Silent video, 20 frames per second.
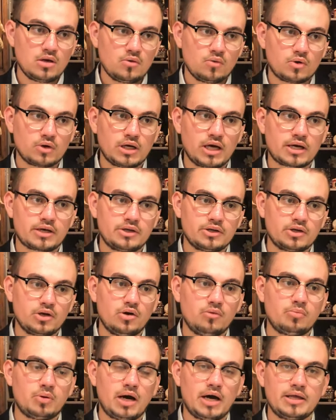We're not going to
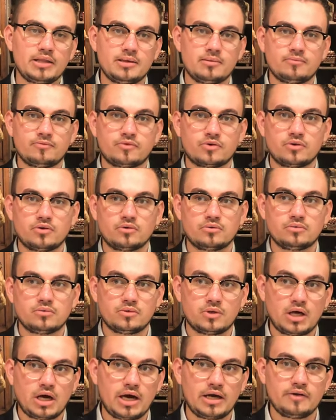go buy them for
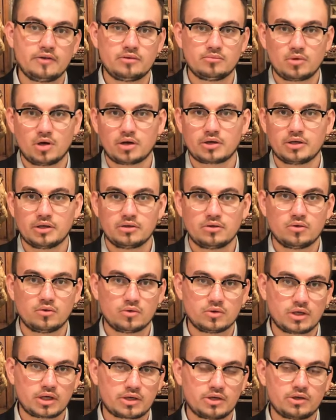the height of the market or
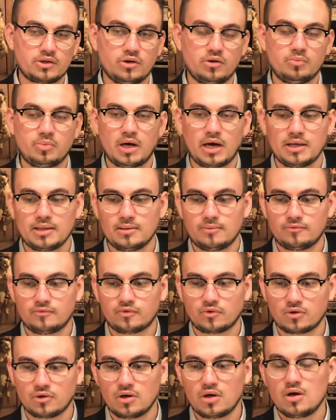we're not going to go buy them
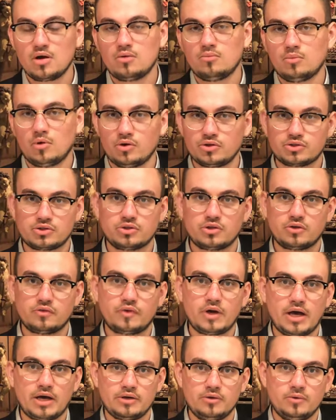for most of their
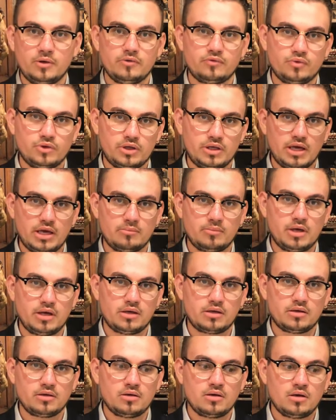value if we can't
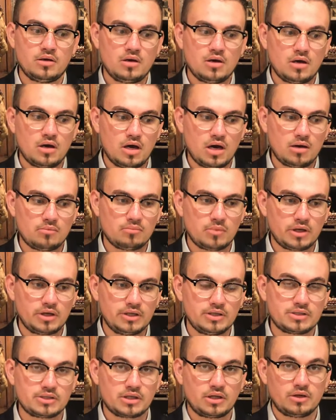make uh,
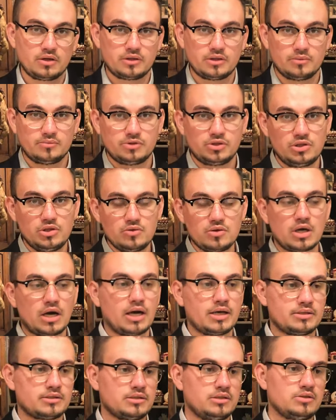money selling them to you
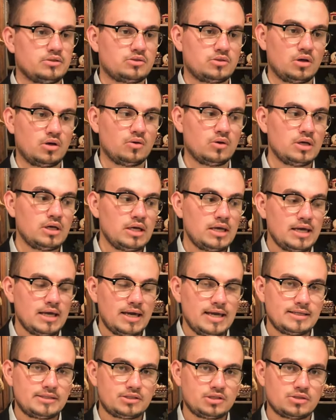guys. And so
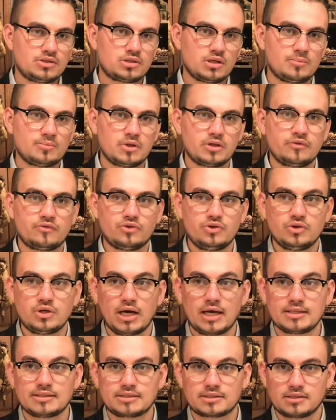it's just something for you
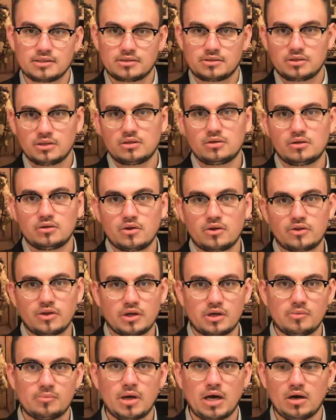guys to consider,
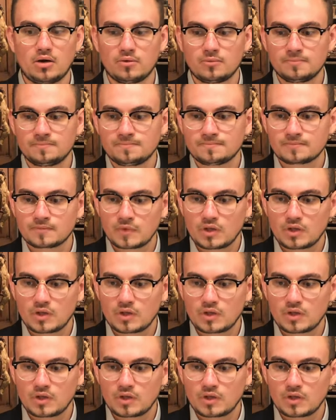think about.